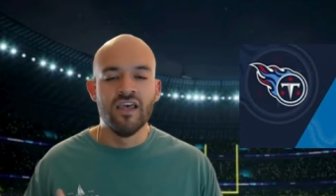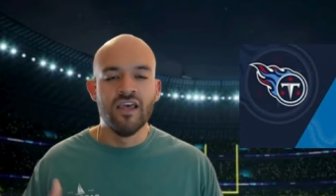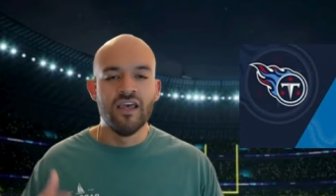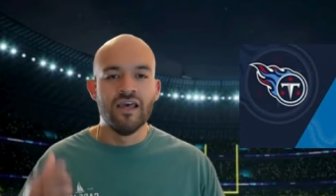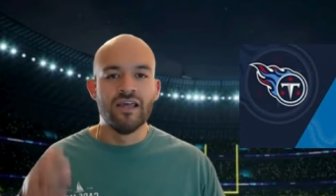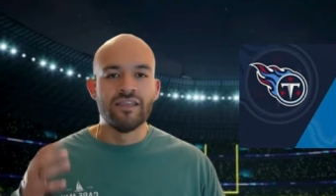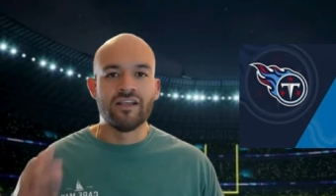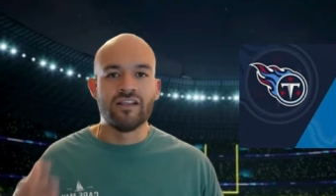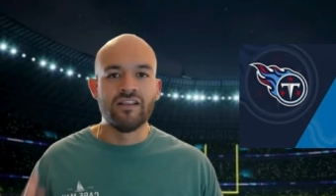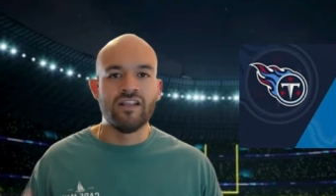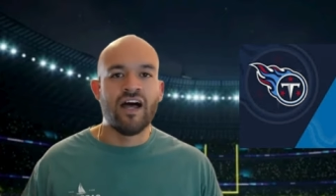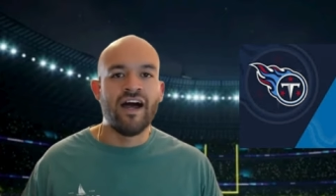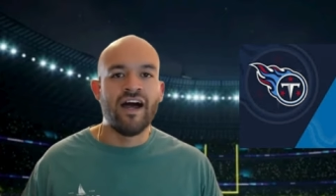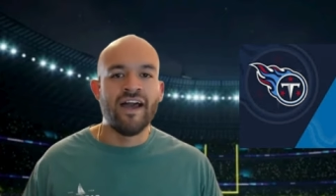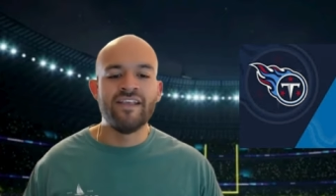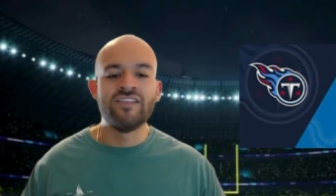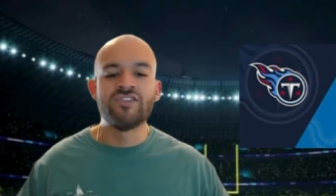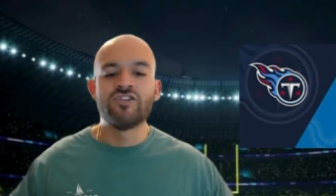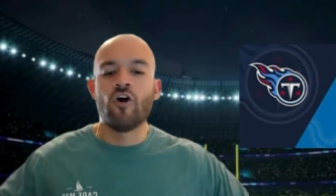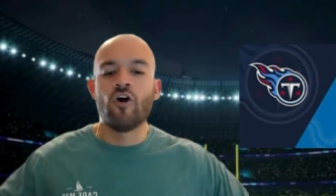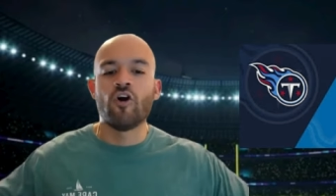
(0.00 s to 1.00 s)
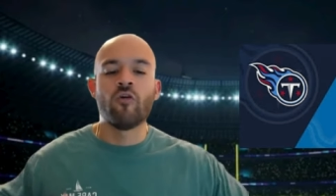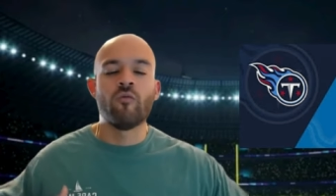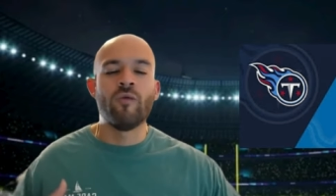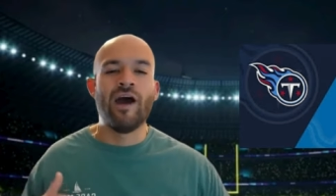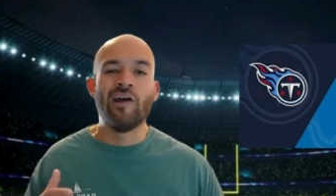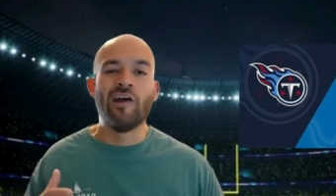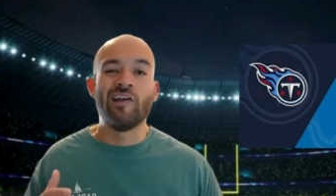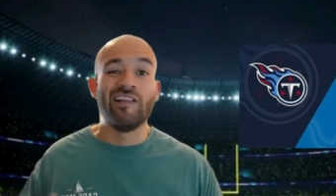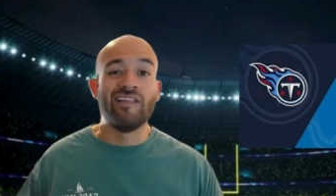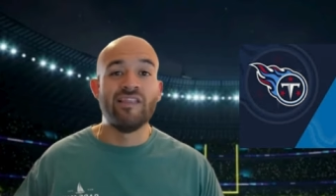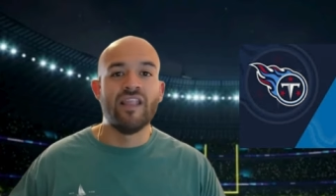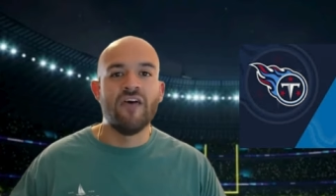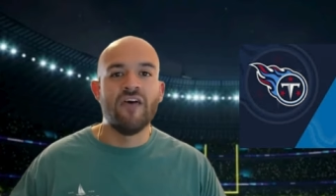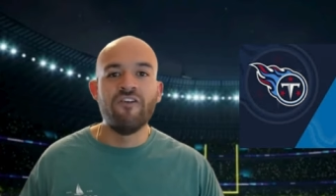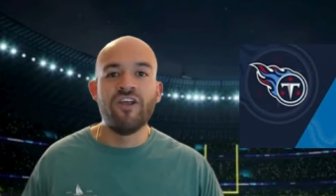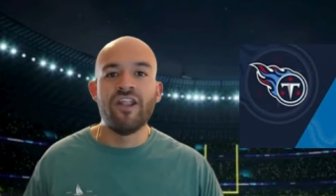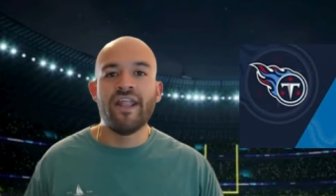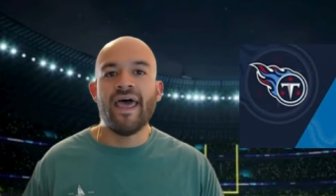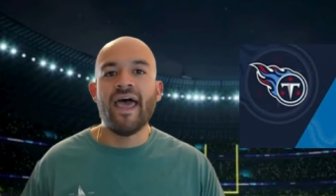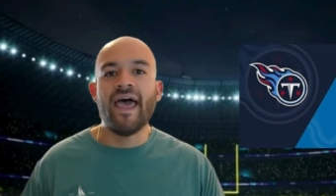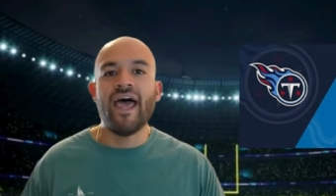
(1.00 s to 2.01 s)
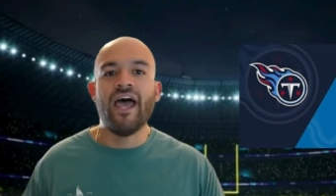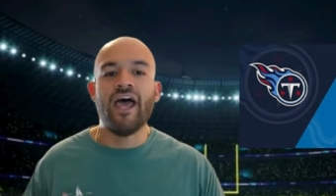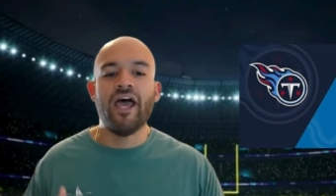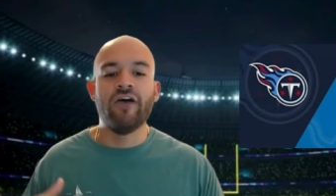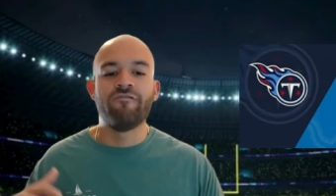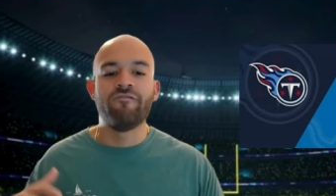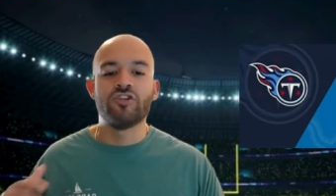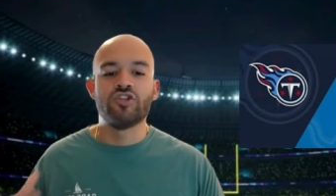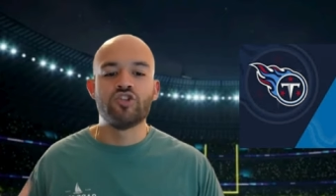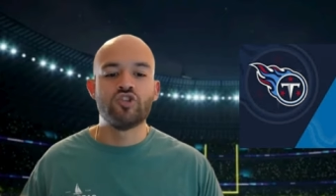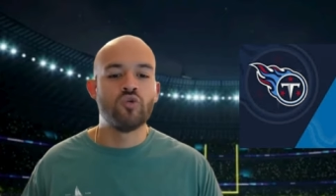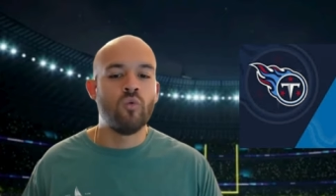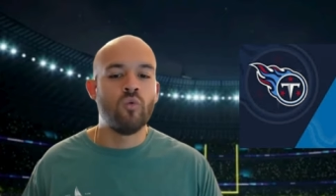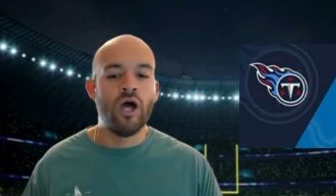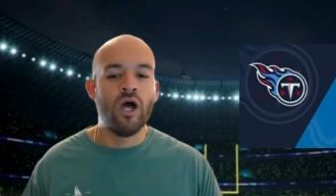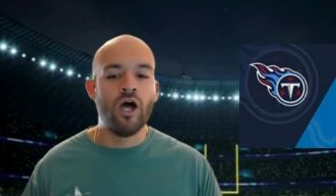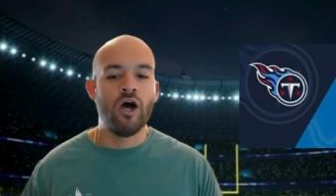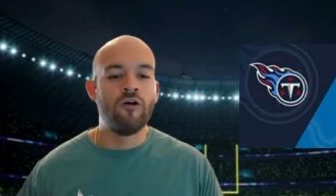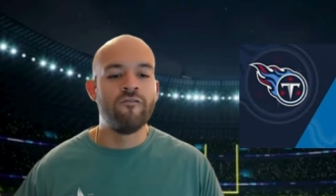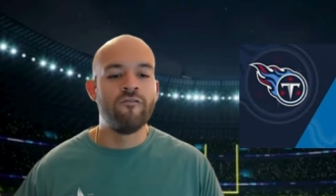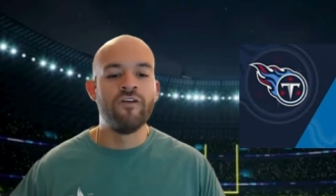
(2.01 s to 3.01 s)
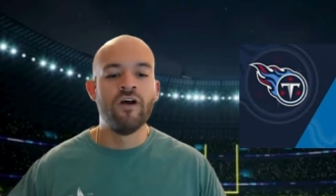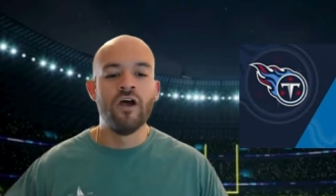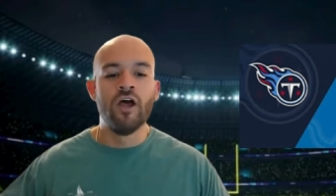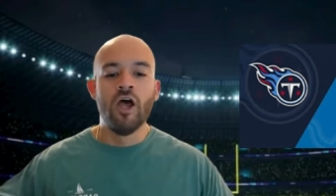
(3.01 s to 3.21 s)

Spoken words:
The lines are around 11.5, 12.